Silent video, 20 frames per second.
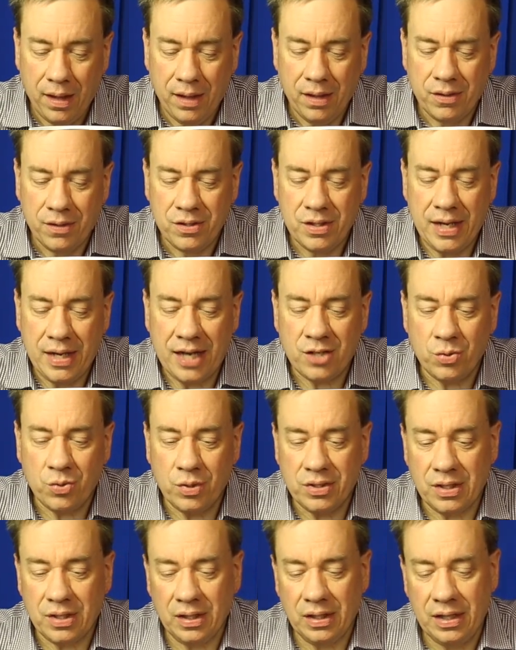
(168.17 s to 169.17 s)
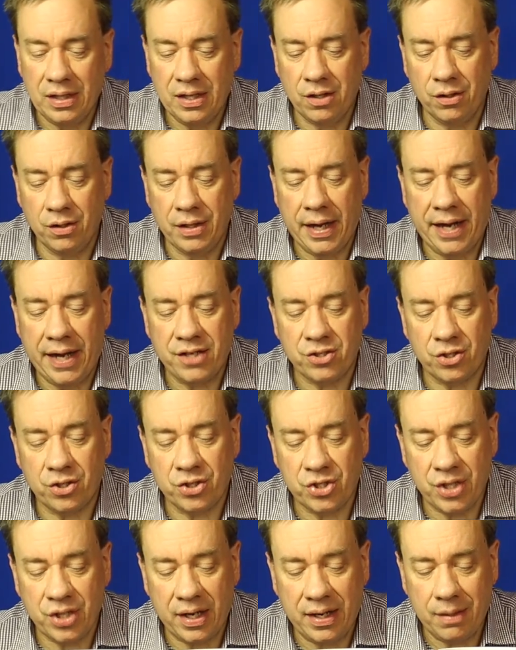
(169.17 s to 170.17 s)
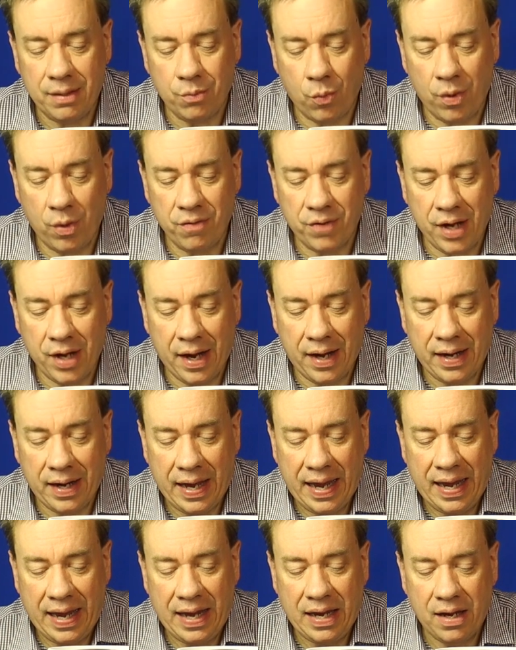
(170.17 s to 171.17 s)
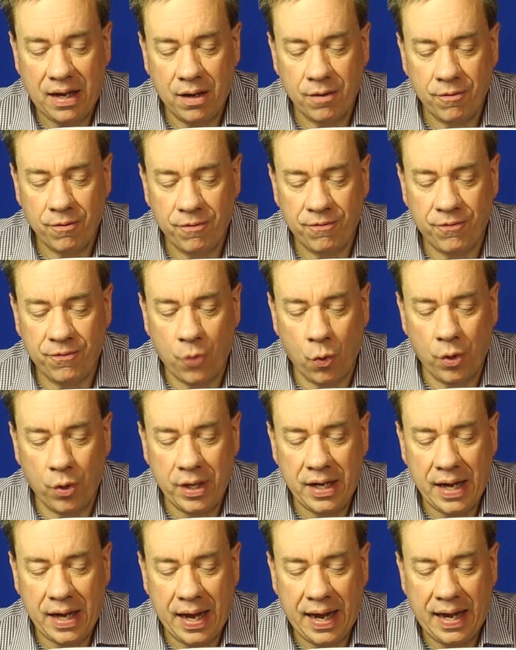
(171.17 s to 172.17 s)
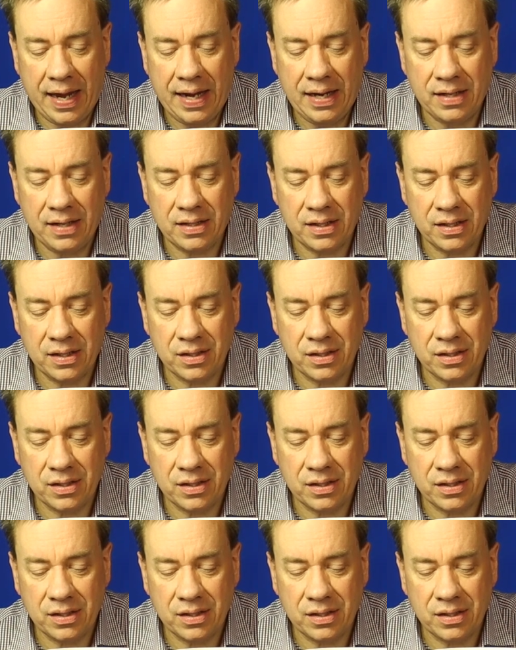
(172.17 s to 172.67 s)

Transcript: This next one's a little nicer shape. We've got a 48